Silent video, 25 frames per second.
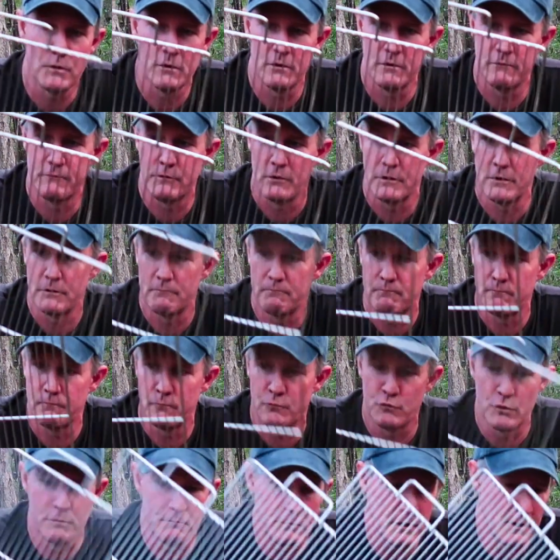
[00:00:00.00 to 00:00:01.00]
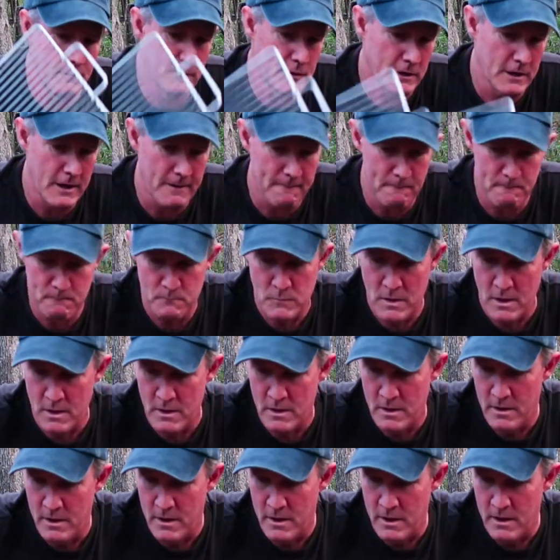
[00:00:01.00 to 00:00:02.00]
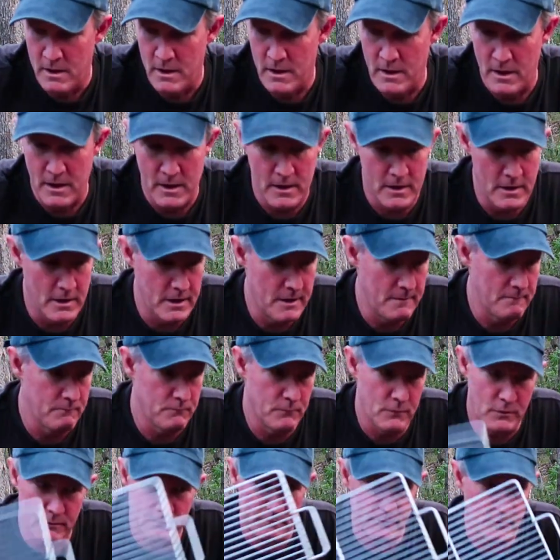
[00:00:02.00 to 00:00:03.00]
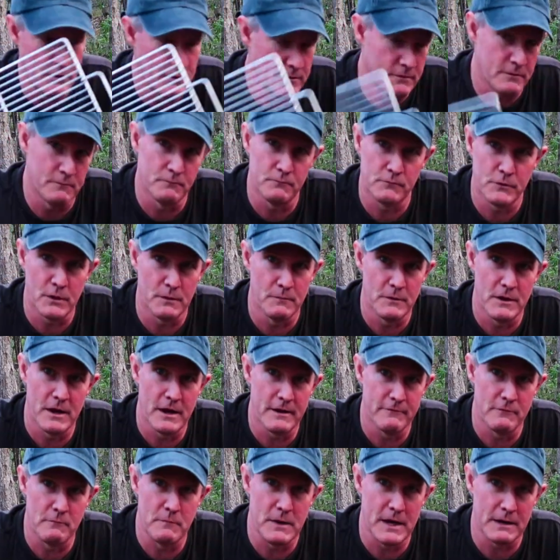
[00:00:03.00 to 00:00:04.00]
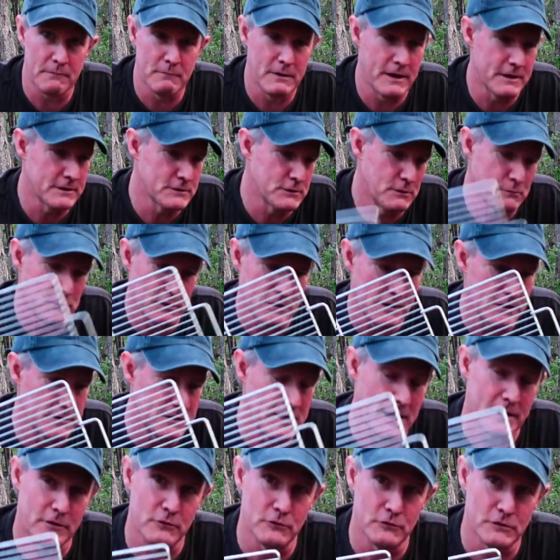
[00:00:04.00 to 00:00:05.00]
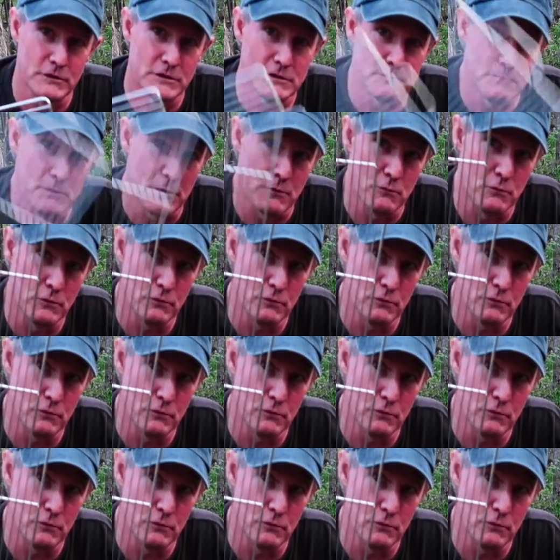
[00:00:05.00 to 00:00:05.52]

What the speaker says: I've got a trip coming up, and I'm going to be out of a backpack, so I'm not going to take all this, but I